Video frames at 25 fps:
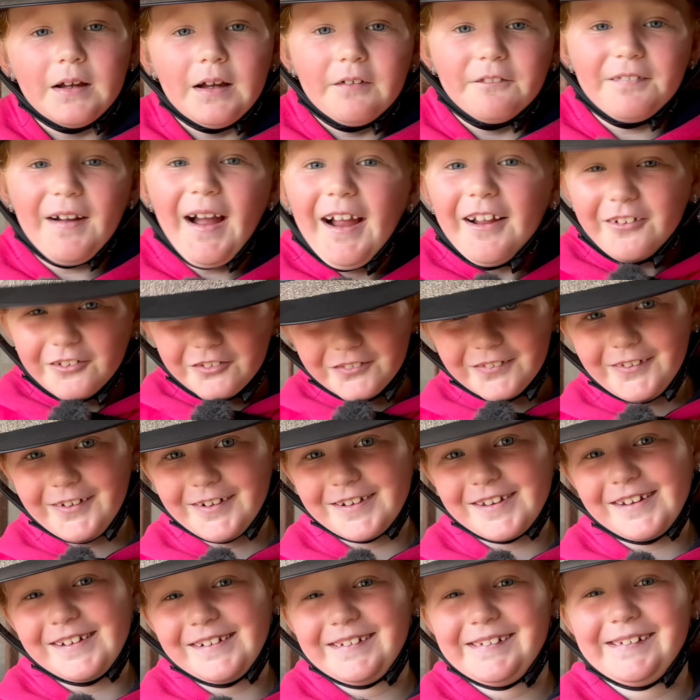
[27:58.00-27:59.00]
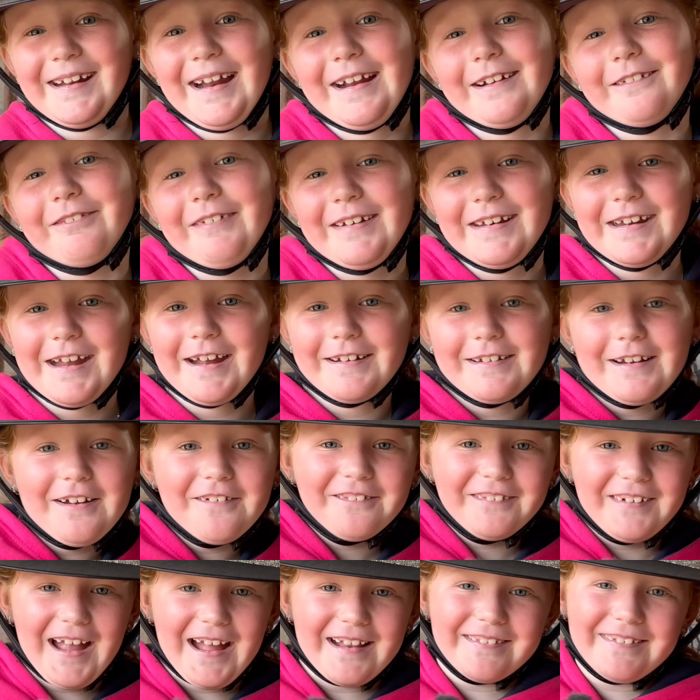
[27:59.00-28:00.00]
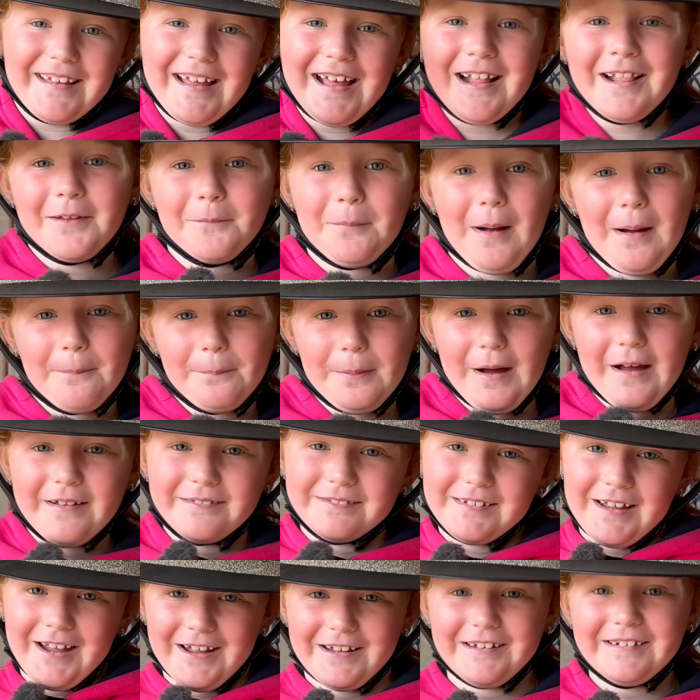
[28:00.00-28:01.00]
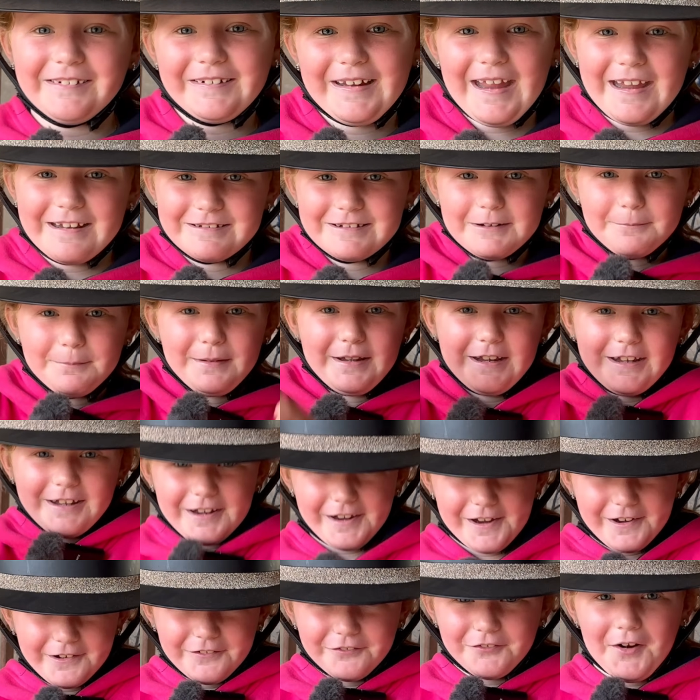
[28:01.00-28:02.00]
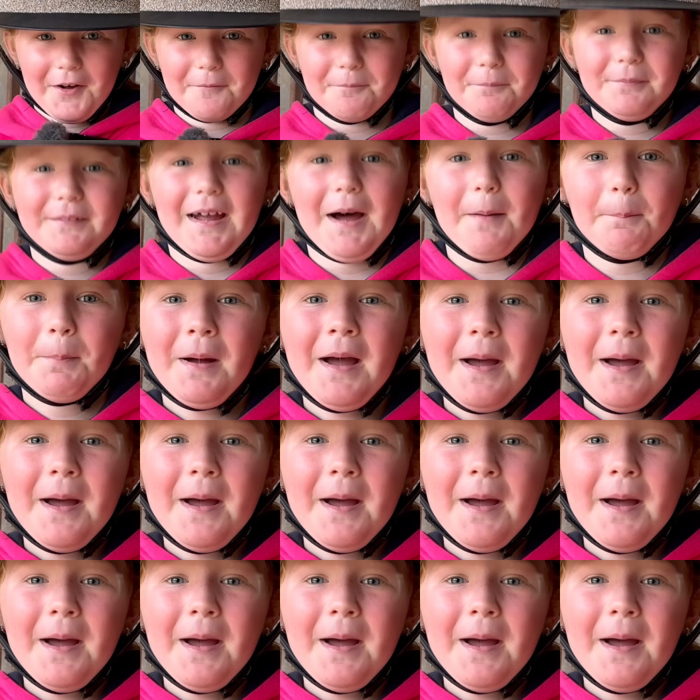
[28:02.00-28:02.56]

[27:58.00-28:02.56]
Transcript: thanks for watching today's video. Don't forget to hit the bell button, turn on notifications, huge thumbs up.